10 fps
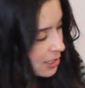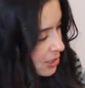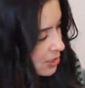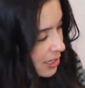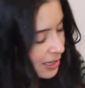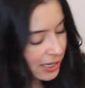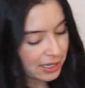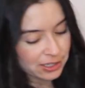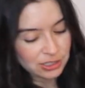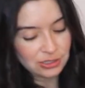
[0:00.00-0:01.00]
Do you lay
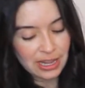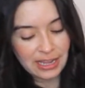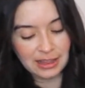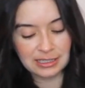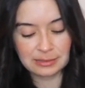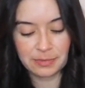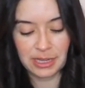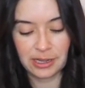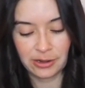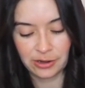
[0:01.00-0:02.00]
here? Do you like this pillow?